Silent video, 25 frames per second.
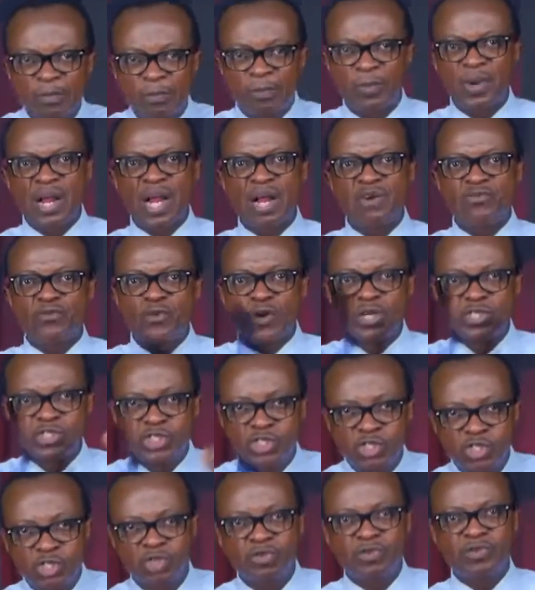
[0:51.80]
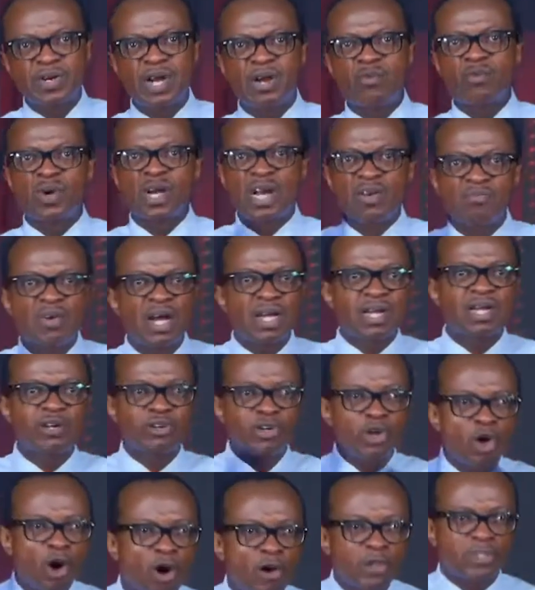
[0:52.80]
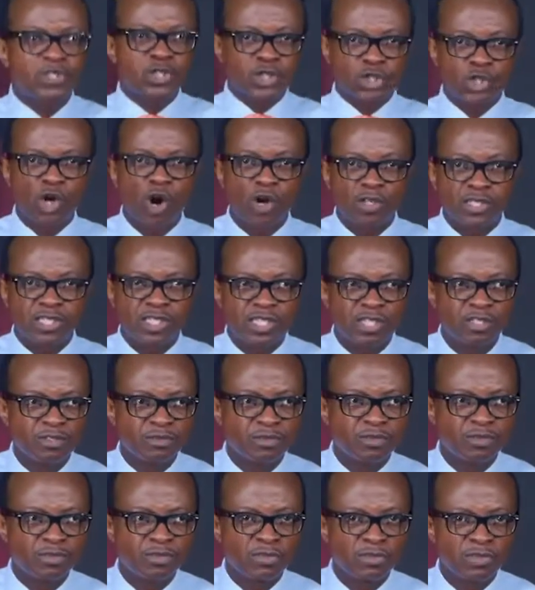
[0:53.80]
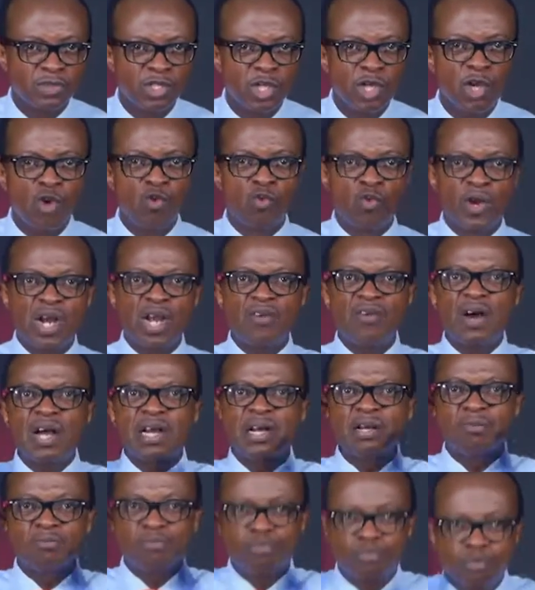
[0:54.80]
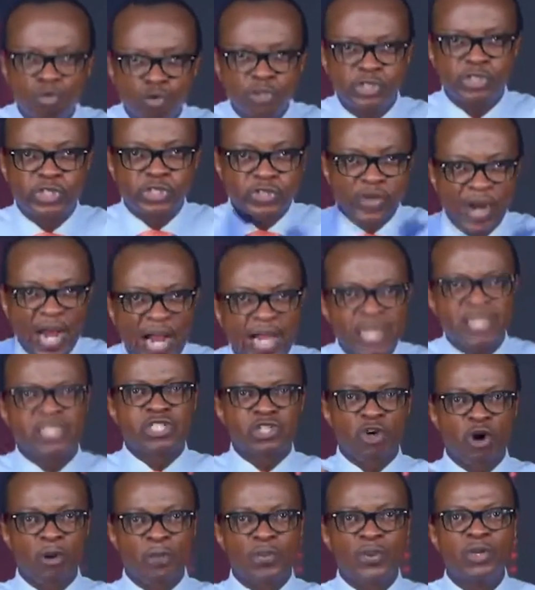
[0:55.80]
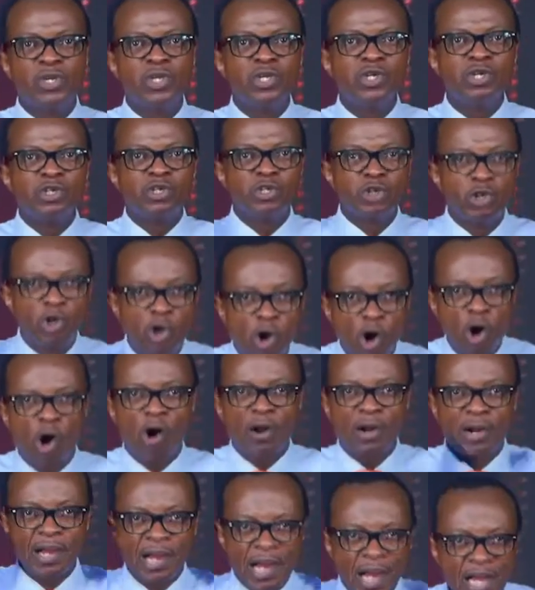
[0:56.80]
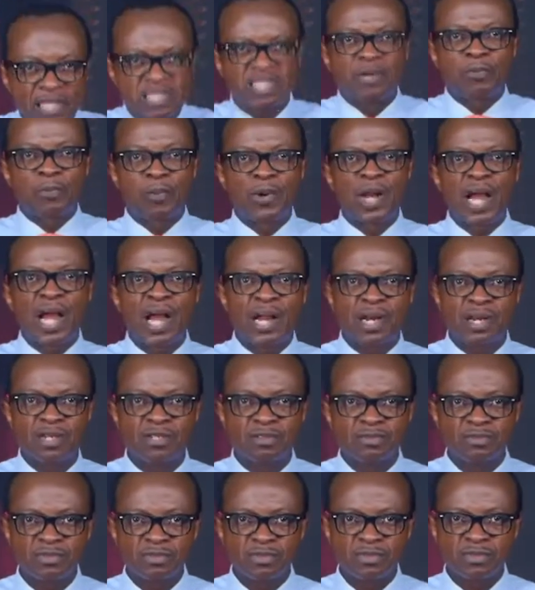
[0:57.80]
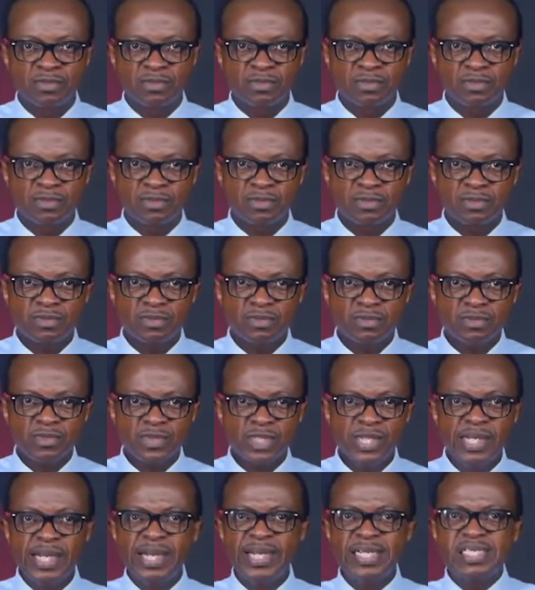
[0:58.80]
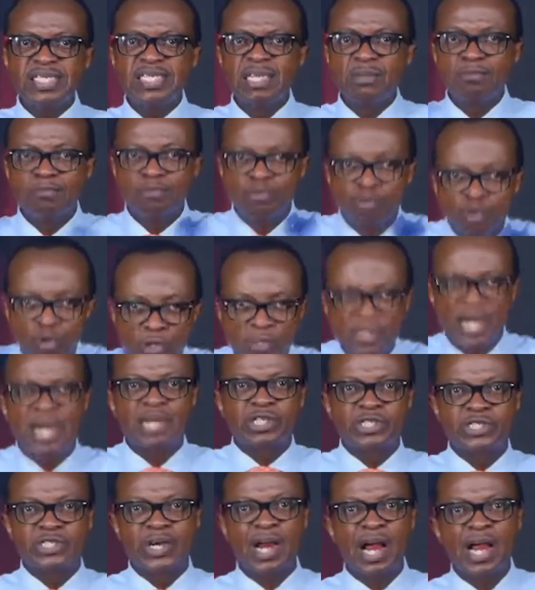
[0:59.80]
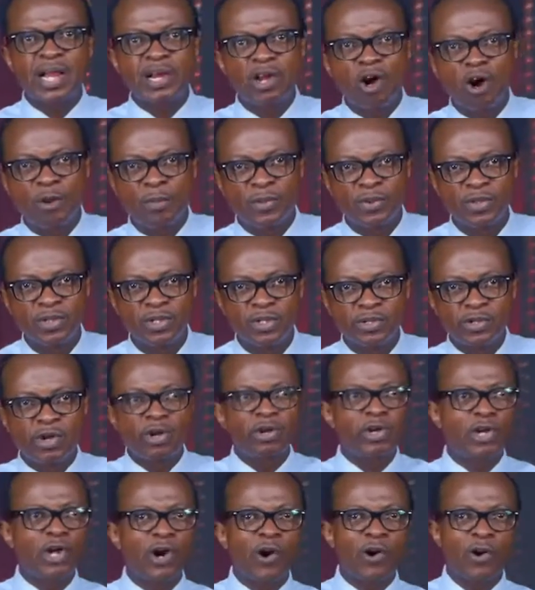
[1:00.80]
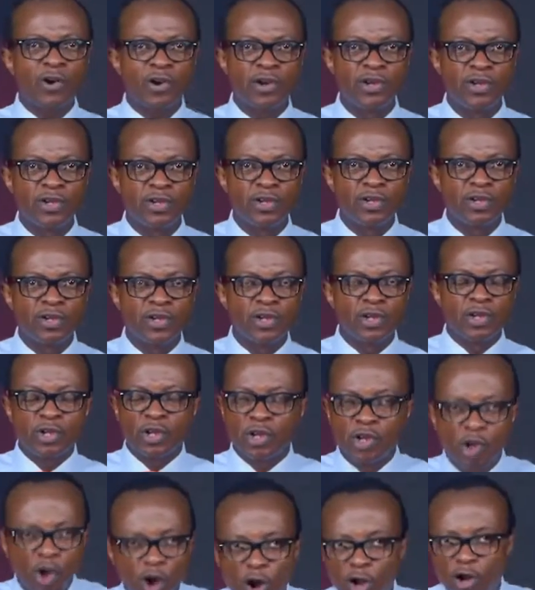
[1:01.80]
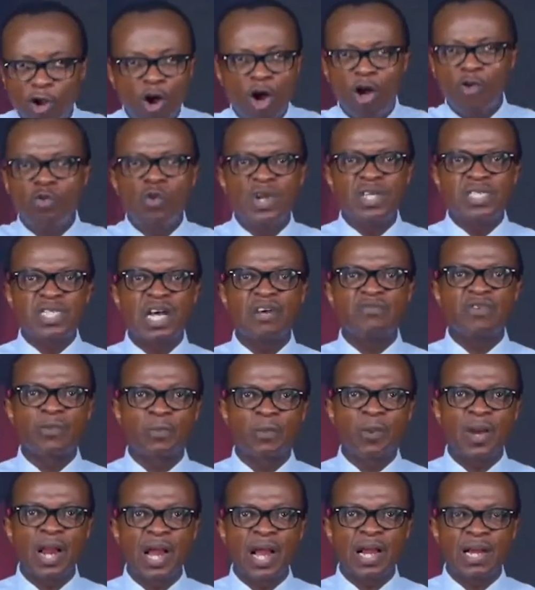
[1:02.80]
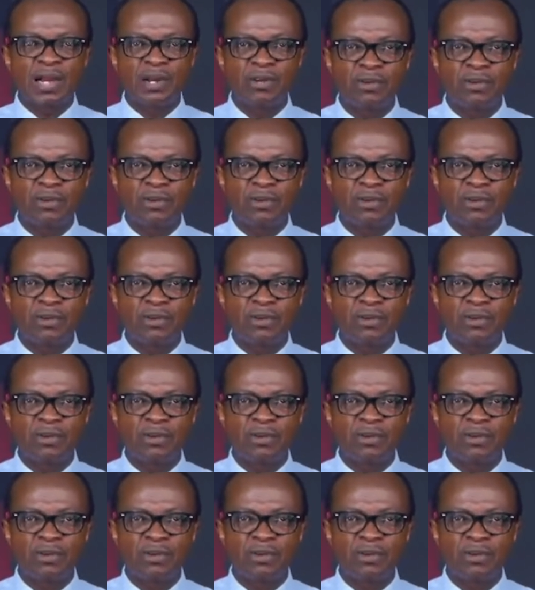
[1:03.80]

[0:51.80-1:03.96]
a plan for his children whenever the door is shut. Whenever the brook dries up, God has a plan. It is the brook that dried up, not God. God always has a plan.